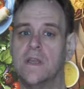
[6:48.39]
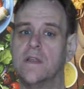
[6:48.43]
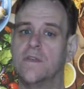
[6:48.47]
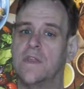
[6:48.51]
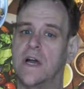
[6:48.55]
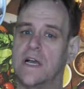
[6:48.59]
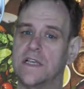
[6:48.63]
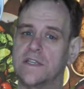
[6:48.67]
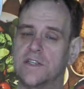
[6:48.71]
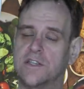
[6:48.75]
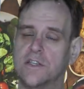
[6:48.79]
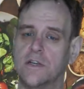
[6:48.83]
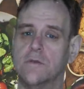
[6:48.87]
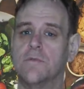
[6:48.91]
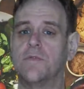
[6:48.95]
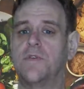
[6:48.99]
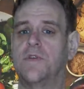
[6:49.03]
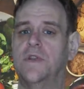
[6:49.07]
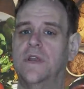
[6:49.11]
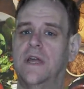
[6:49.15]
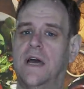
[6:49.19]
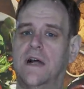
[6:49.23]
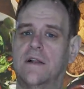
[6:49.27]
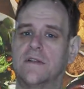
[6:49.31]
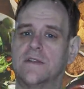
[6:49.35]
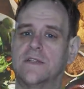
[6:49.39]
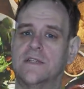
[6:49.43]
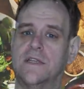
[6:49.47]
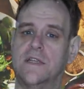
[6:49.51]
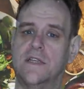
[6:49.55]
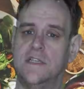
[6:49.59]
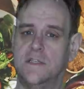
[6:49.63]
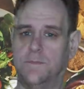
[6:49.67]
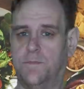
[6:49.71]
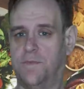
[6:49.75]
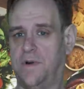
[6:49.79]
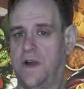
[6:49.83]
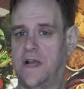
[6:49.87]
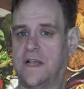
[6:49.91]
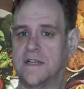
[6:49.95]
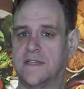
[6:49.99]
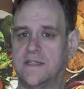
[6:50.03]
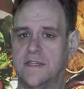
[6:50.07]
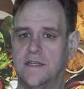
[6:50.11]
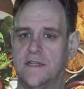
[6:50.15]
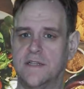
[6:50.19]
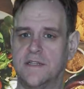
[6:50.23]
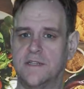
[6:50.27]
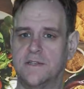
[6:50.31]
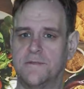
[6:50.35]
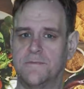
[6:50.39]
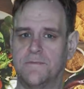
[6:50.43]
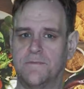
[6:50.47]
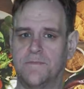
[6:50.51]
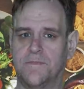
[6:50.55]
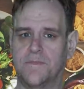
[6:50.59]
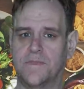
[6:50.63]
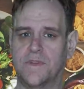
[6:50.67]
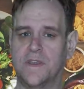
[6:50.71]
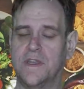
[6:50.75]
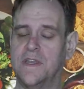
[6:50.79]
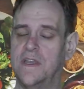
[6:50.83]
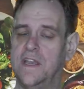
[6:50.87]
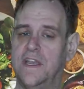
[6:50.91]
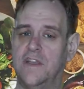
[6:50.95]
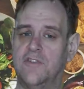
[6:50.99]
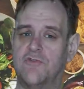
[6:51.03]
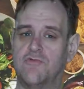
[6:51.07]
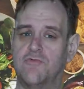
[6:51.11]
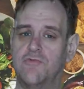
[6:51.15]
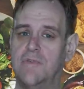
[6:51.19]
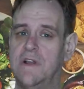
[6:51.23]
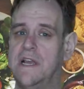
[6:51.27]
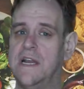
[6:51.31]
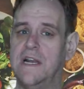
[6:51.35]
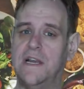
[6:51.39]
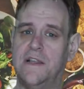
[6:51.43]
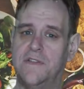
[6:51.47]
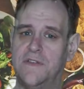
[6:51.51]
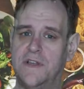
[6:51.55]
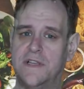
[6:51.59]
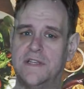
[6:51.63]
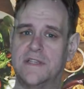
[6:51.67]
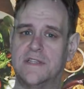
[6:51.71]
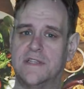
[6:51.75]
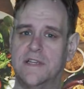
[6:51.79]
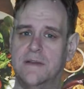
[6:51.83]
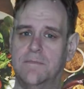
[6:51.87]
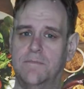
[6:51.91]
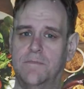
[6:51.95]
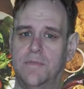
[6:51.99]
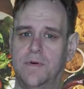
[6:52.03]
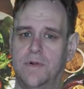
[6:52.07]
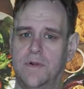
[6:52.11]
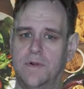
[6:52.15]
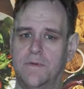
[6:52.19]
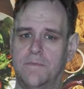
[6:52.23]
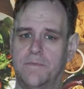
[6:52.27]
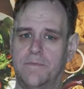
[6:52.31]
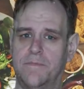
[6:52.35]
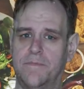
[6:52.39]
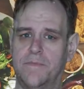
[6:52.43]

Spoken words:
That something else is Brexit. It's really this simple.